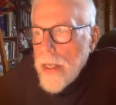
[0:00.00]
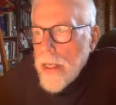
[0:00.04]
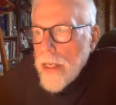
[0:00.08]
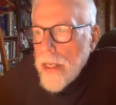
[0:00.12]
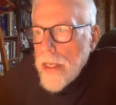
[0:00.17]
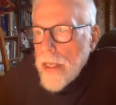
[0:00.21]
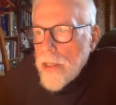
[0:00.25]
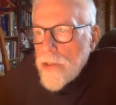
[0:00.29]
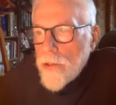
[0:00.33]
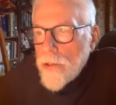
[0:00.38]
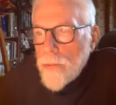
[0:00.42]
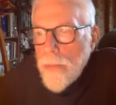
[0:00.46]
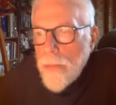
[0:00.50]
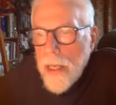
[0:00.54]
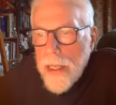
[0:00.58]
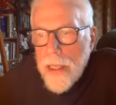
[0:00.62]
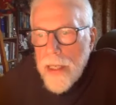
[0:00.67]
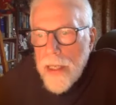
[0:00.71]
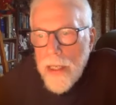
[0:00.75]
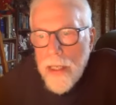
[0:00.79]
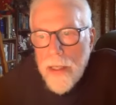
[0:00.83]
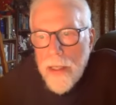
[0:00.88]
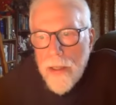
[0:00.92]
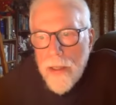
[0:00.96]
It's
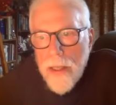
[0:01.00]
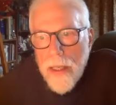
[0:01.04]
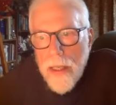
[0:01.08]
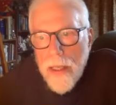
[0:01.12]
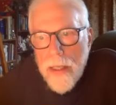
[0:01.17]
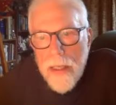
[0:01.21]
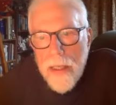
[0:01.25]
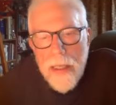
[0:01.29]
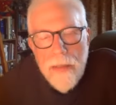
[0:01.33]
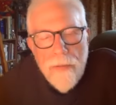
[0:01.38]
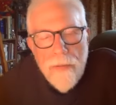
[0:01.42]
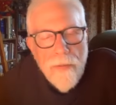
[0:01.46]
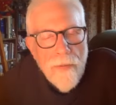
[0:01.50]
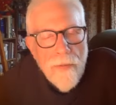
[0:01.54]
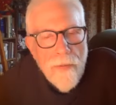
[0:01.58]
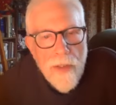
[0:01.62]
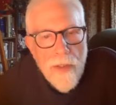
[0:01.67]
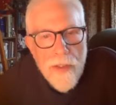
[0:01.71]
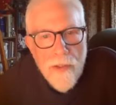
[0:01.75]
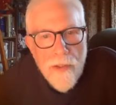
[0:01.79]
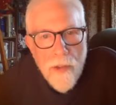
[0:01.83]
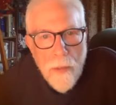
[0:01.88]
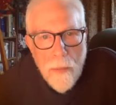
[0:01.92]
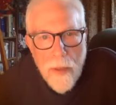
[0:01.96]
making the
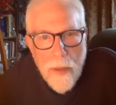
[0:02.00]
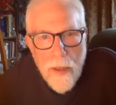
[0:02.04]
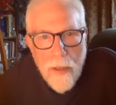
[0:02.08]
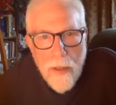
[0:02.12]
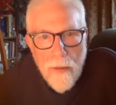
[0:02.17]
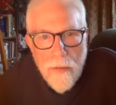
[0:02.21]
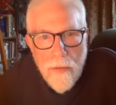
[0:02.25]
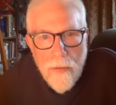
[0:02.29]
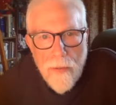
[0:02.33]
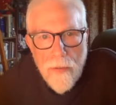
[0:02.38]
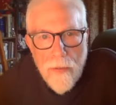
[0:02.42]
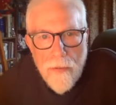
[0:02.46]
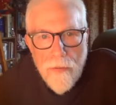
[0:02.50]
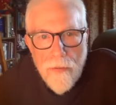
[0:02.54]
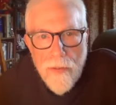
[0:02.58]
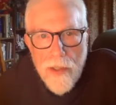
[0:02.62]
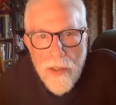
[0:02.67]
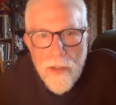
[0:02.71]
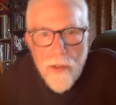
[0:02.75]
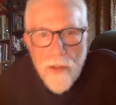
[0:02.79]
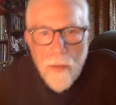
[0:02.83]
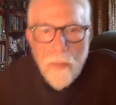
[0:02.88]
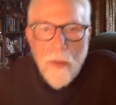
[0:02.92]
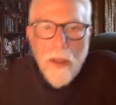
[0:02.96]
invisible
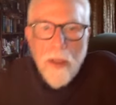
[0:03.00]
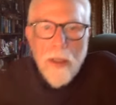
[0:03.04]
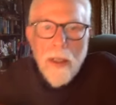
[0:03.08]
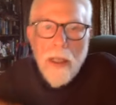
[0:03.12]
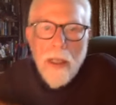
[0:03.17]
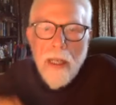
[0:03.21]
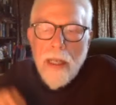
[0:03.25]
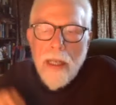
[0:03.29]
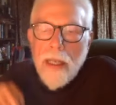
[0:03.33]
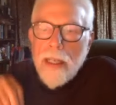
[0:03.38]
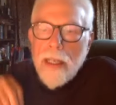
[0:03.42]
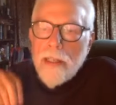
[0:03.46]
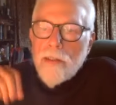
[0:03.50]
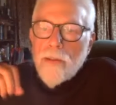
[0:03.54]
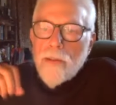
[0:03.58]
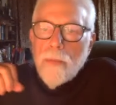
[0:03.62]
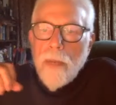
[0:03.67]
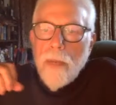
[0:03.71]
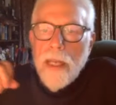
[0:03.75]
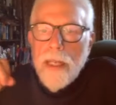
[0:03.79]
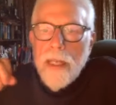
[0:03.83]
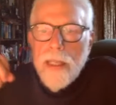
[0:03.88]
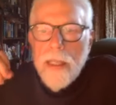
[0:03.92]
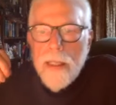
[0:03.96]
visible. It's
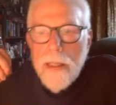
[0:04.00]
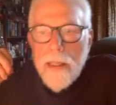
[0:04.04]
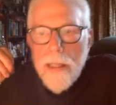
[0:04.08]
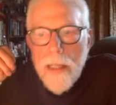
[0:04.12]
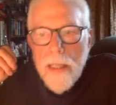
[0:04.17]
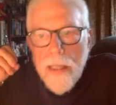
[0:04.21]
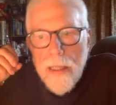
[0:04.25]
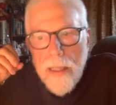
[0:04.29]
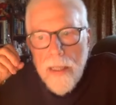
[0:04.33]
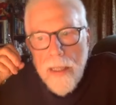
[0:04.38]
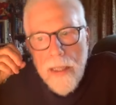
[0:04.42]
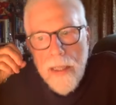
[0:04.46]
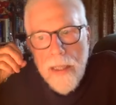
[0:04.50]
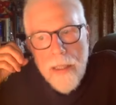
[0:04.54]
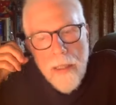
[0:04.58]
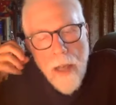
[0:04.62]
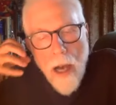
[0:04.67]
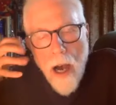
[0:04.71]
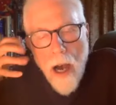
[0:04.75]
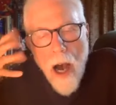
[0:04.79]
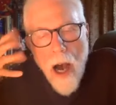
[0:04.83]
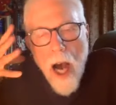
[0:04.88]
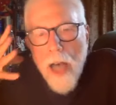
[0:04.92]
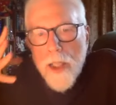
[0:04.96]
making the
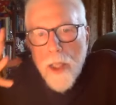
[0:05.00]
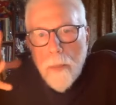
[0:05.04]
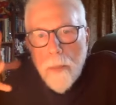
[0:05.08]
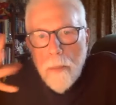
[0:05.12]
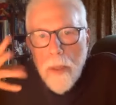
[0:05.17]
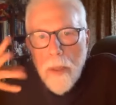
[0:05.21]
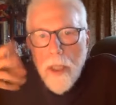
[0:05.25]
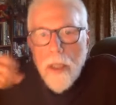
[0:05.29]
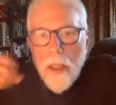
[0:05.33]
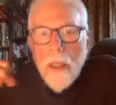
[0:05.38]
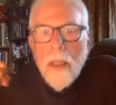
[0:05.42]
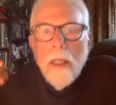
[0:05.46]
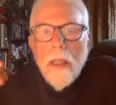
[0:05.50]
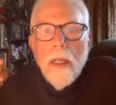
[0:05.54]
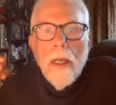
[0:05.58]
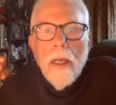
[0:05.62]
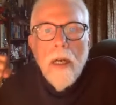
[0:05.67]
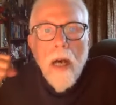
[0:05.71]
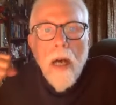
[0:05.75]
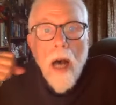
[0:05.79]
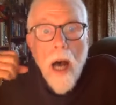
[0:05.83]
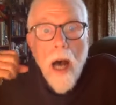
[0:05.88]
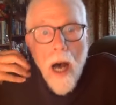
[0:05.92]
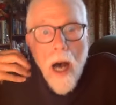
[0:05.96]
inaudible
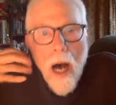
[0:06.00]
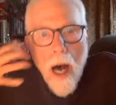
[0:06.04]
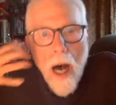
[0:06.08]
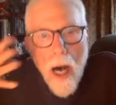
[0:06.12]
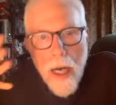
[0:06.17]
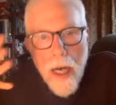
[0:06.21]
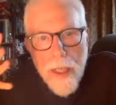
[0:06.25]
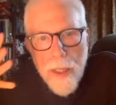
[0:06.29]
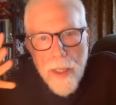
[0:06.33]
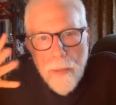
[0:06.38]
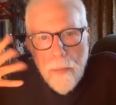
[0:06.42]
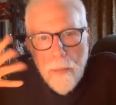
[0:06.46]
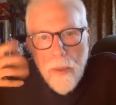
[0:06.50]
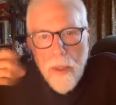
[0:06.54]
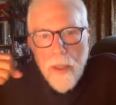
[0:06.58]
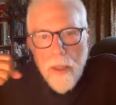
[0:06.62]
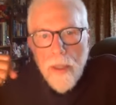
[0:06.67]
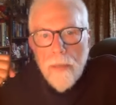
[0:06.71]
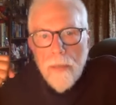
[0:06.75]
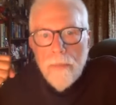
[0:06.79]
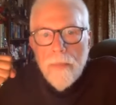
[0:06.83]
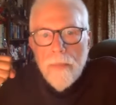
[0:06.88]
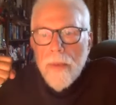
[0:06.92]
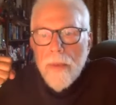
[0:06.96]

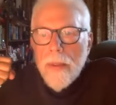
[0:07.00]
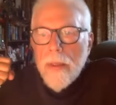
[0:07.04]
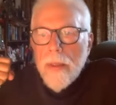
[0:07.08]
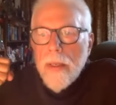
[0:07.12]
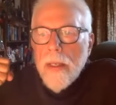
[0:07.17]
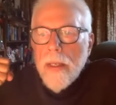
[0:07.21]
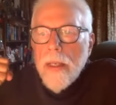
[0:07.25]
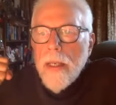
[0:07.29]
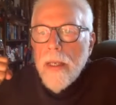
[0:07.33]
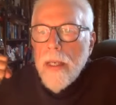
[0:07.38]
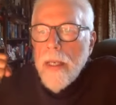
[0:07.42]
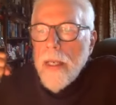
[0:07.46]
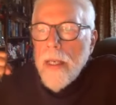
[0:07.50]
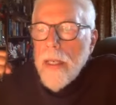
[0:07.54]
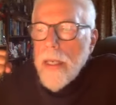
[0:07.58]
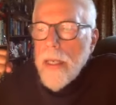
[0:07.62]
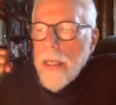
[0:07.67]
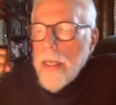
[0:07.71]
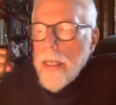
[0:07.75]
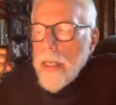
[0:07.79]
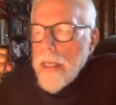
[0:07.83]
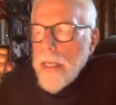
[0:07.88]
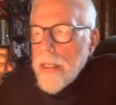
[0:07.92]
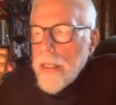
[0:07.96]
audible.
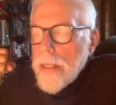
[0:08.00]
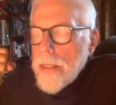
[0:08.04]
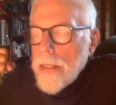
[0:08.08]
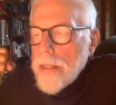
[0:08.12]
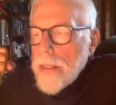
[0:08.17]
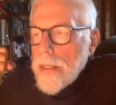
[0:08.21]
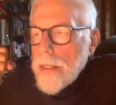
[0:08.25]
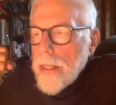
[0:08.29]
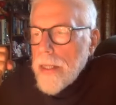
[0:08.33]
It